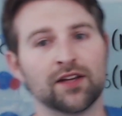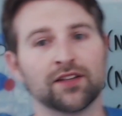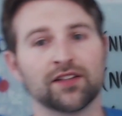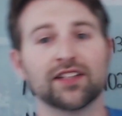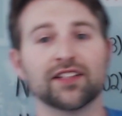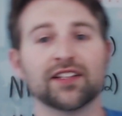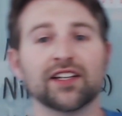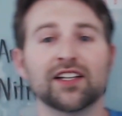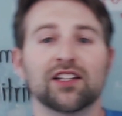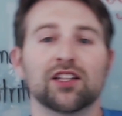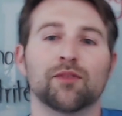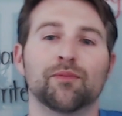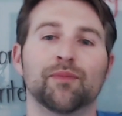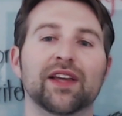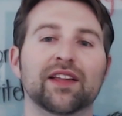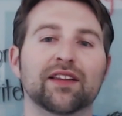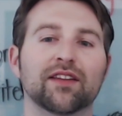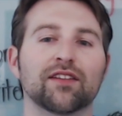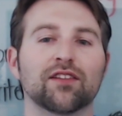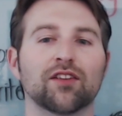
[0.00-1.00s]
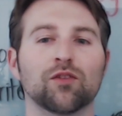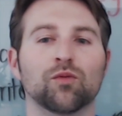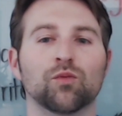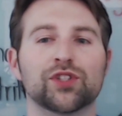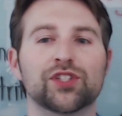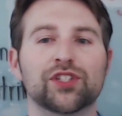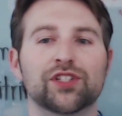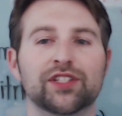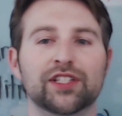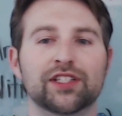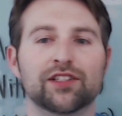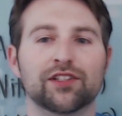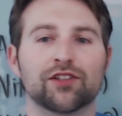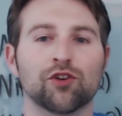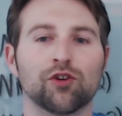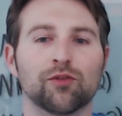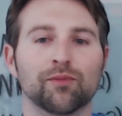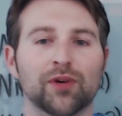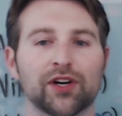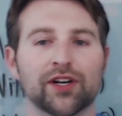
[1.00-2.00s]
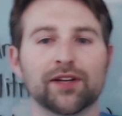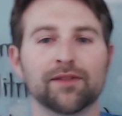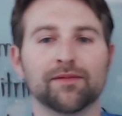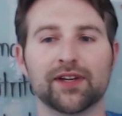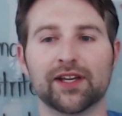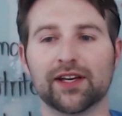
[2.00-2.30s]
That's kind of the basis on which you need to know about it.